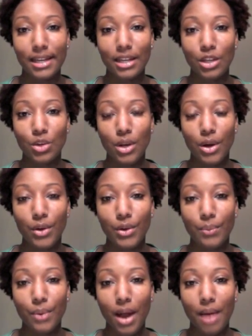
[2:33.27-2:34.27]
and
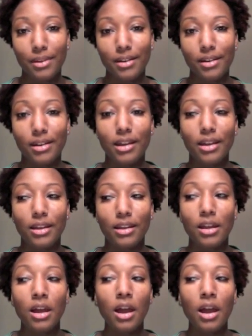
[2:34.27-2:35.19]
you're probably going to get